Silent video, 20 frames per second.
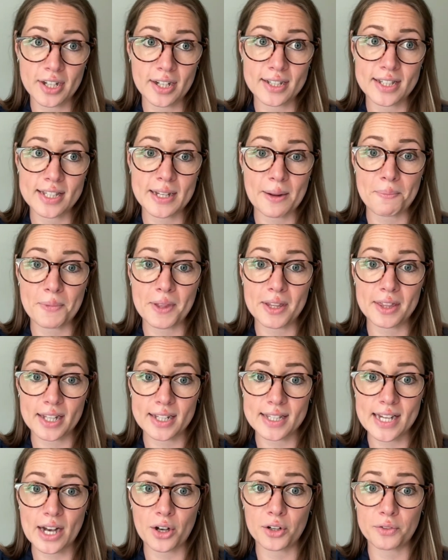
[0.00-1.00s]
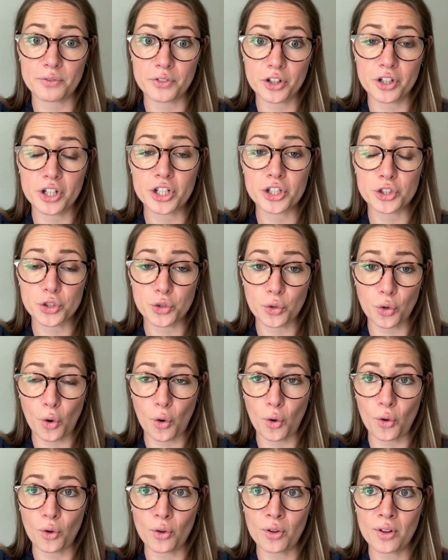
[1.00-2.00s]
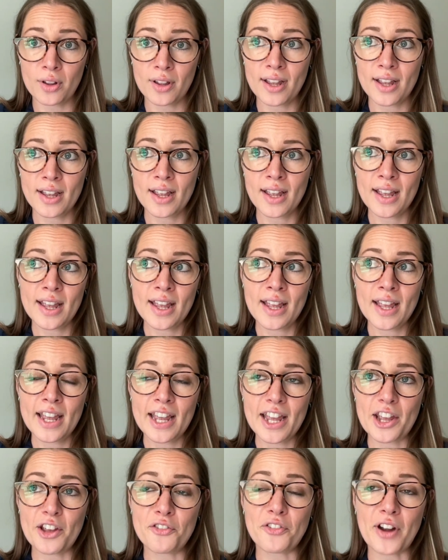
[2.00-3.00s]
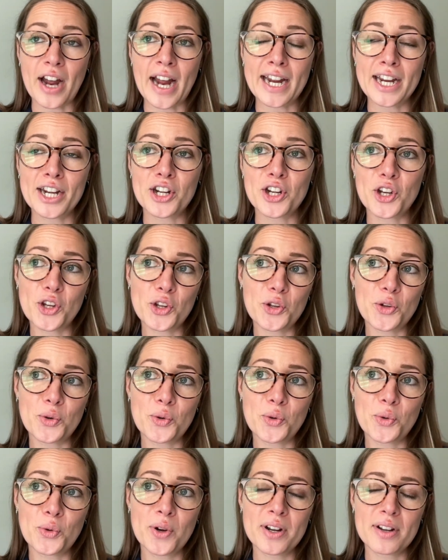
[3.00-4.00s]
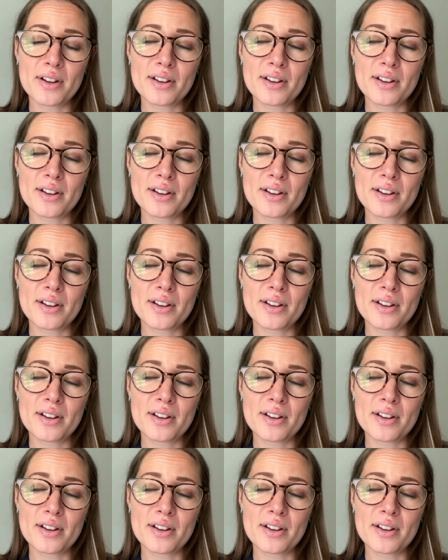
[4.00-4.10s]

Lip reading: It's something that's out of your control. If I knew,